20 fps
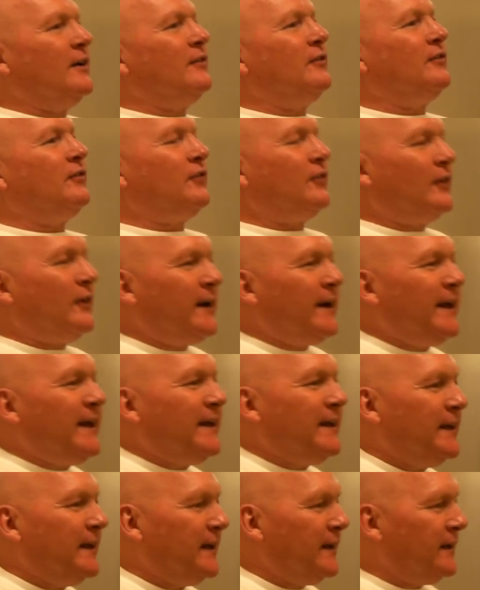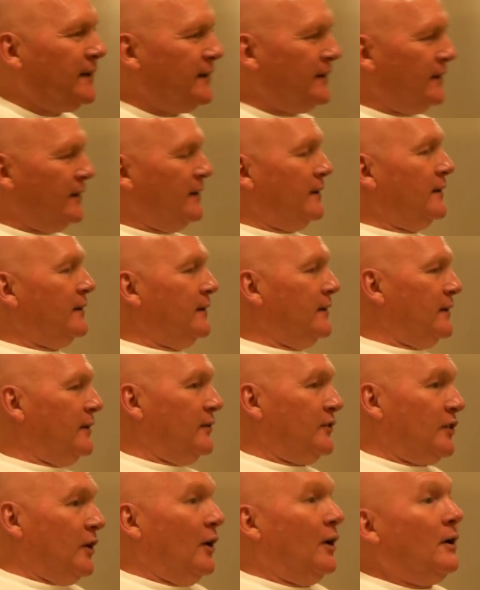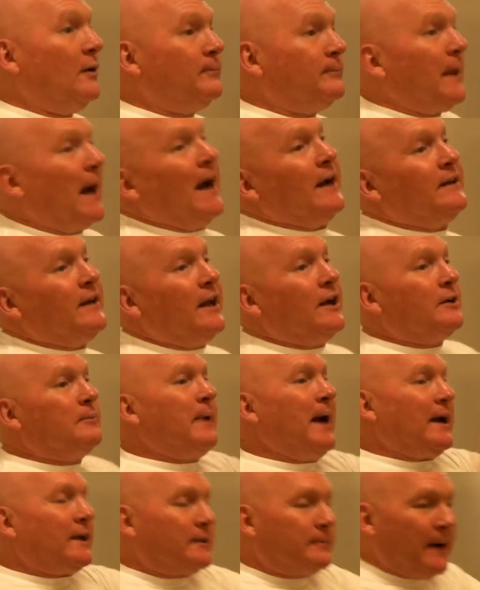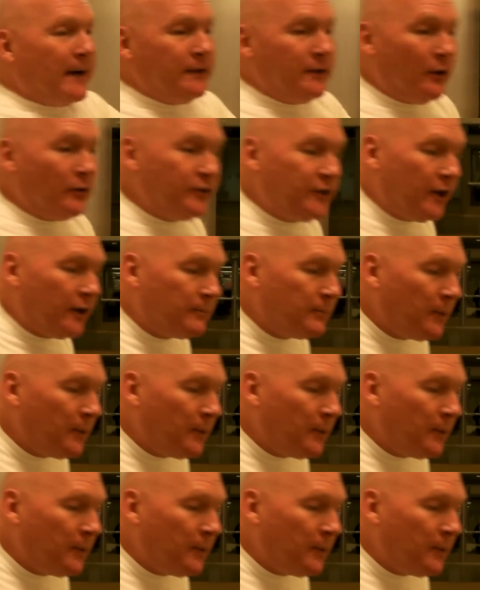free. So I take her back to my no-tell